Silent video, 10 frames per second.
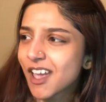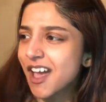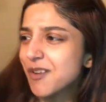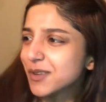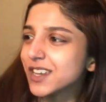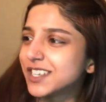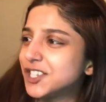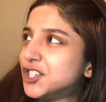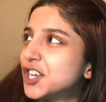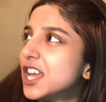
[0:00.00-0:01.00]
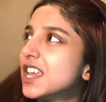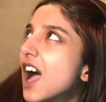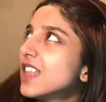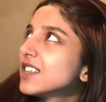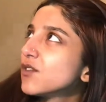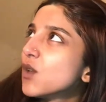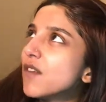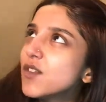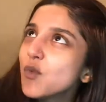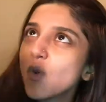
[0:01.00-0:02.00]
I don't need dirty hands. That's you, man,
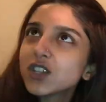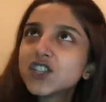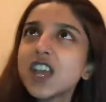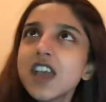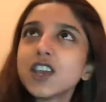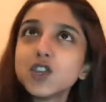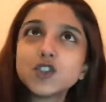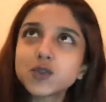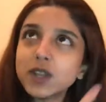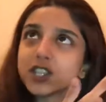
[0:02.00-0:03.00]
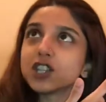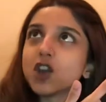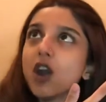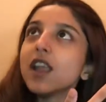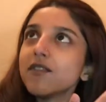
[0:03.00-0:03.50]
washed, I just clean, man. You just went to the toilet